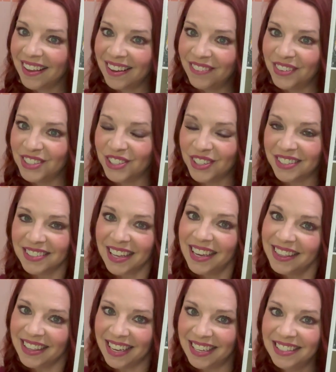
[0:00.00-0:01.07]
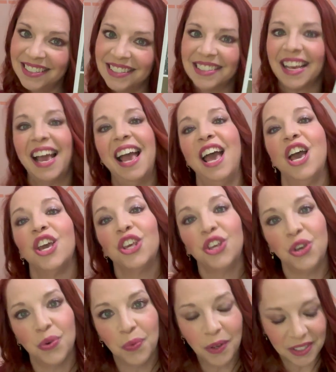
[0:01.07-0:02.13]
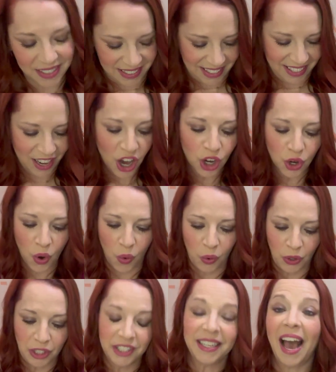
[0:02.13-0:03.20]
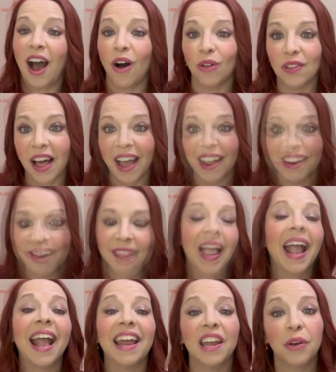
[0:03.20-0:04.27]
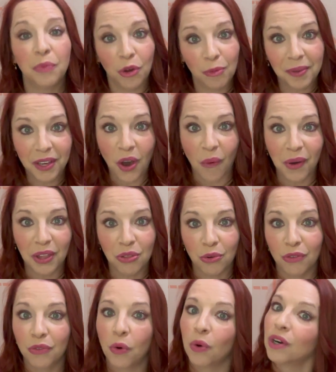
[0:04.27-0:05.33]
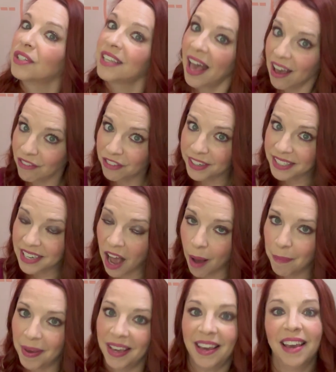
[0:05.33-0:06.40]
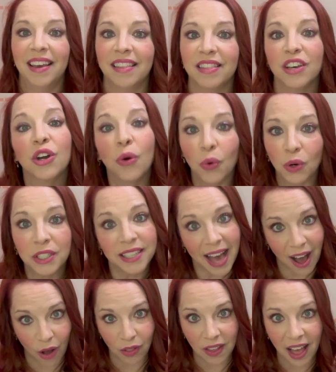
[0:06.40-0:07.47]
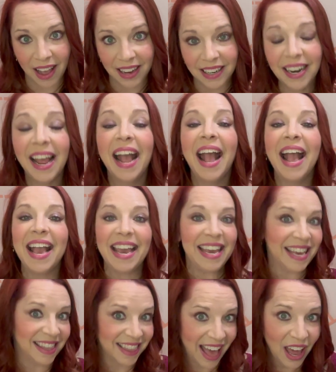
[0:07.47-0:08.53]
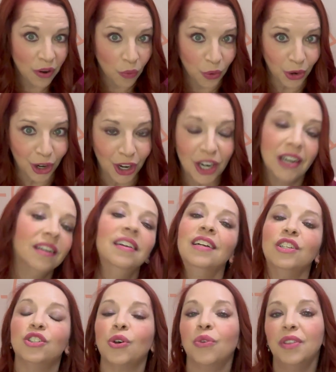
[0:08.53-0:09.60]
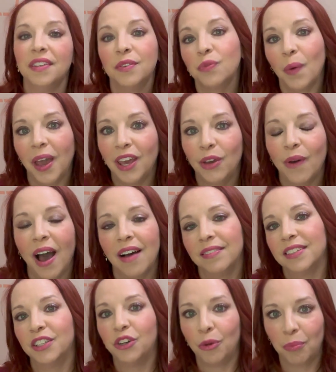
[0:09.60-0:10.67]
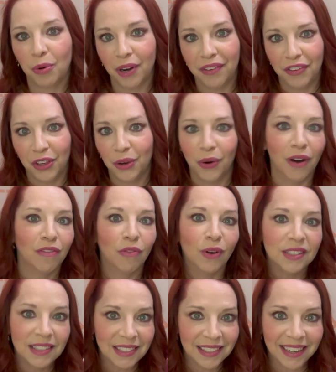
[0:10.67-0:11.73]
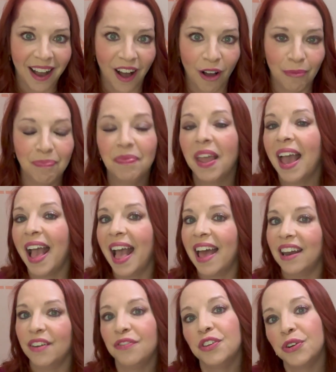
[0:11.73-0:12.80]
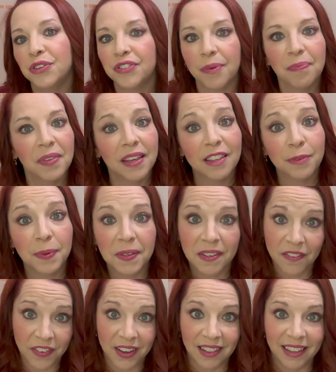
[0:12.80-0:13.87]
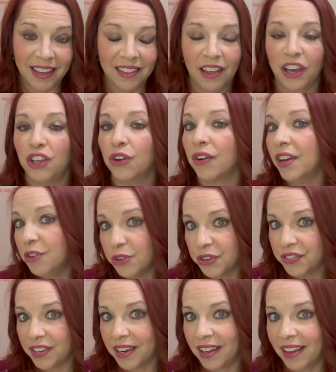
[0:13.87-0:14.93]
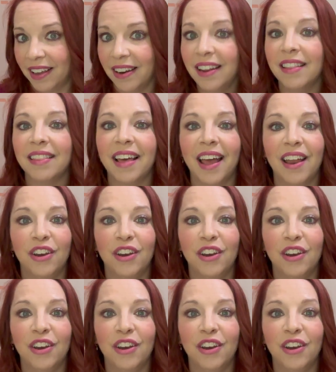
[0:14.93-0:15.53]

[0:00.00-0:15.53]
which looks like this, you will see a course outline. And I will be going through, of course, every topic in the course outline. in that order. So this way you have a little preview of what's to come. And if there's something specifically that you're interested in, then